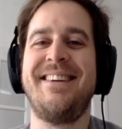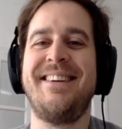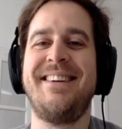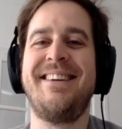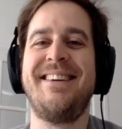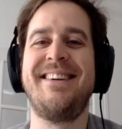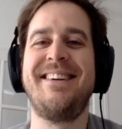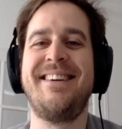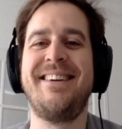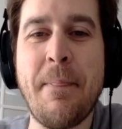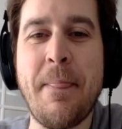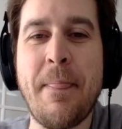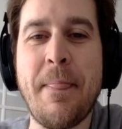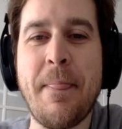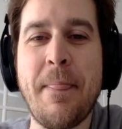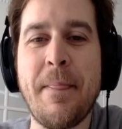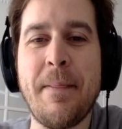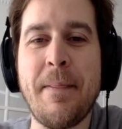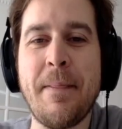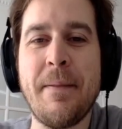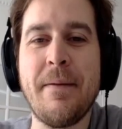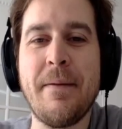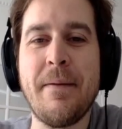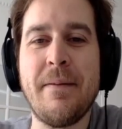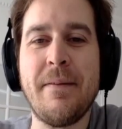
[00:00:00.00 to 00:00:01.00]

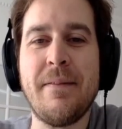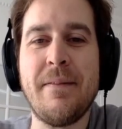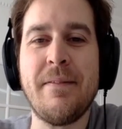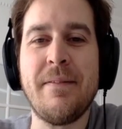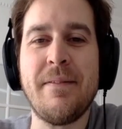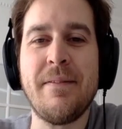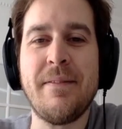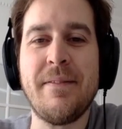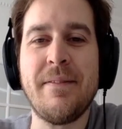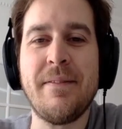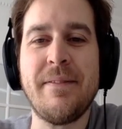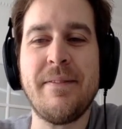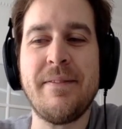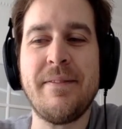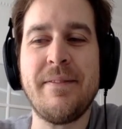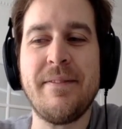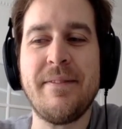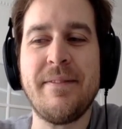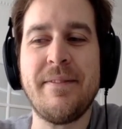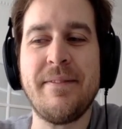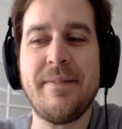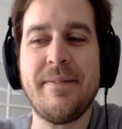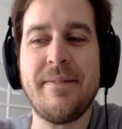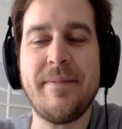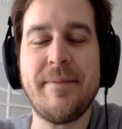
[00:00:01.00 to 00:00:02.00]

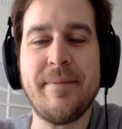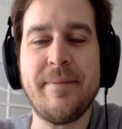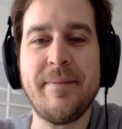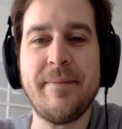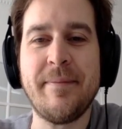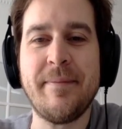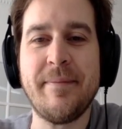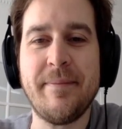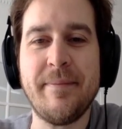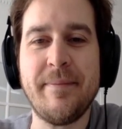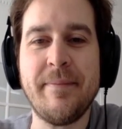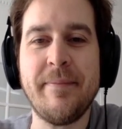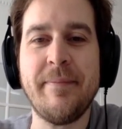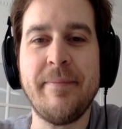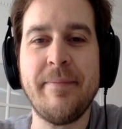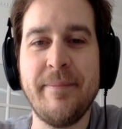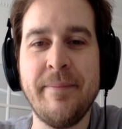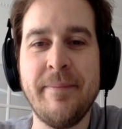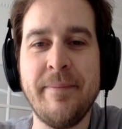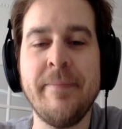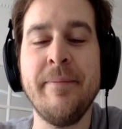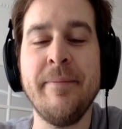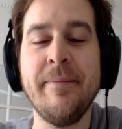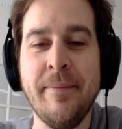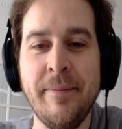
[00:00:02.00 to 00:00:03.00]

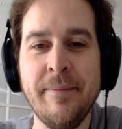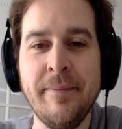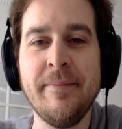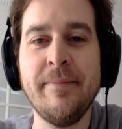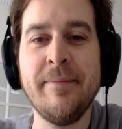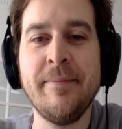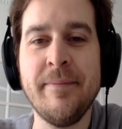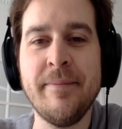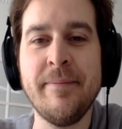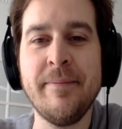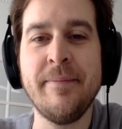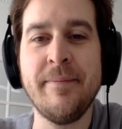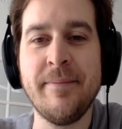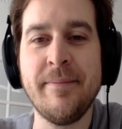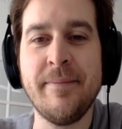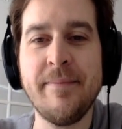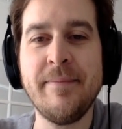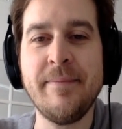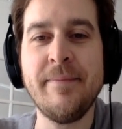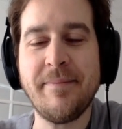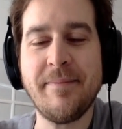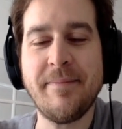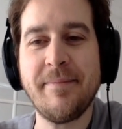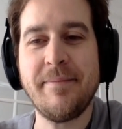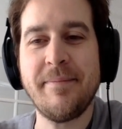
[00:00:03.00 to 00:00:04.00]

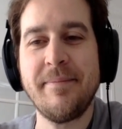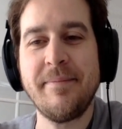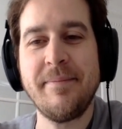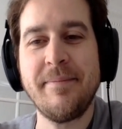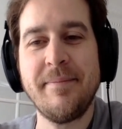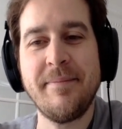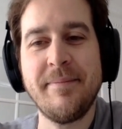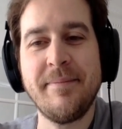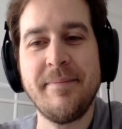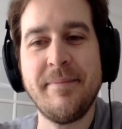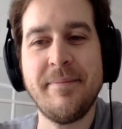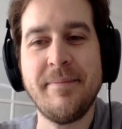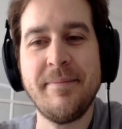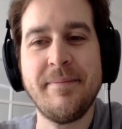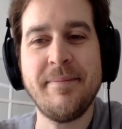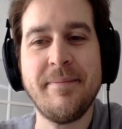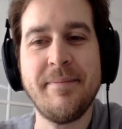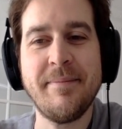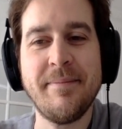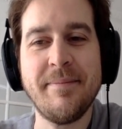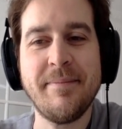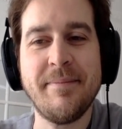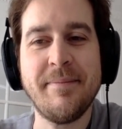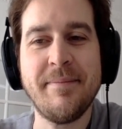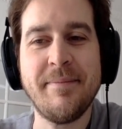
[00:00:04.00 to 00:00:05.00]

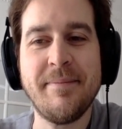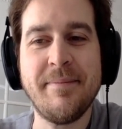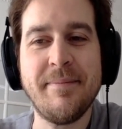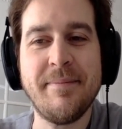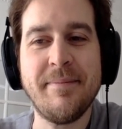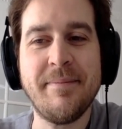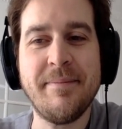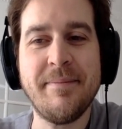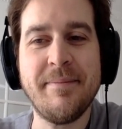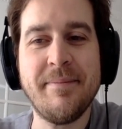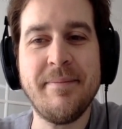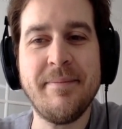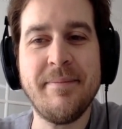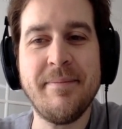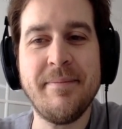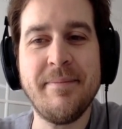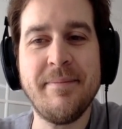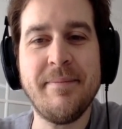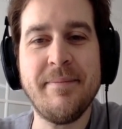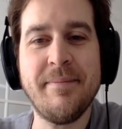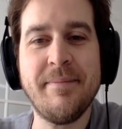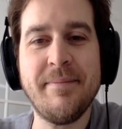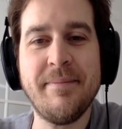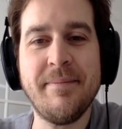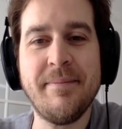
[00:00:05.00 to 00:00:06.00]

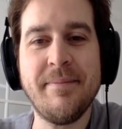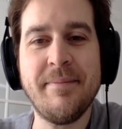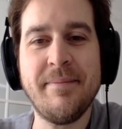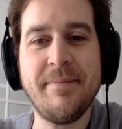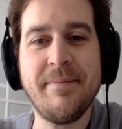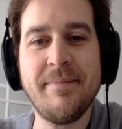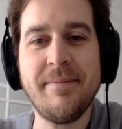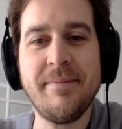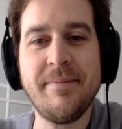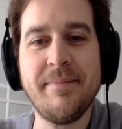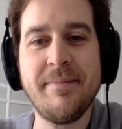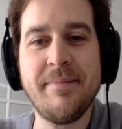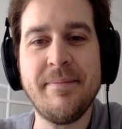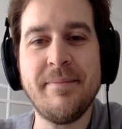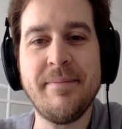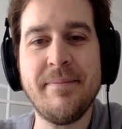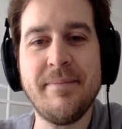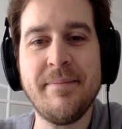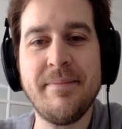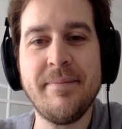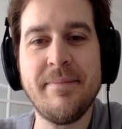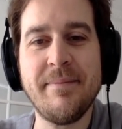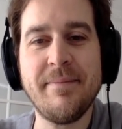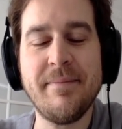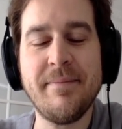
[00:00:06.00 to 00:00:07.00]

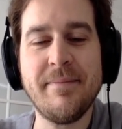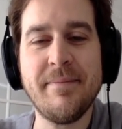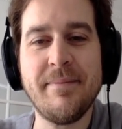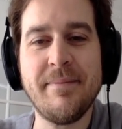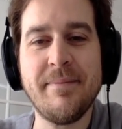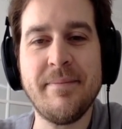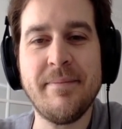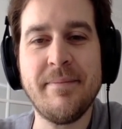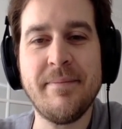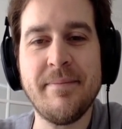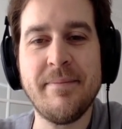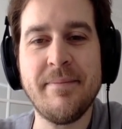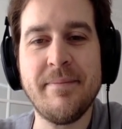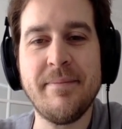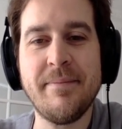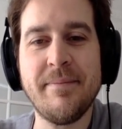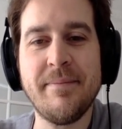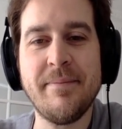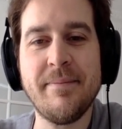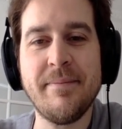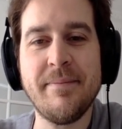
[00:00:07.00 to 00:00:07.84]
No words are spoken by the person on screen.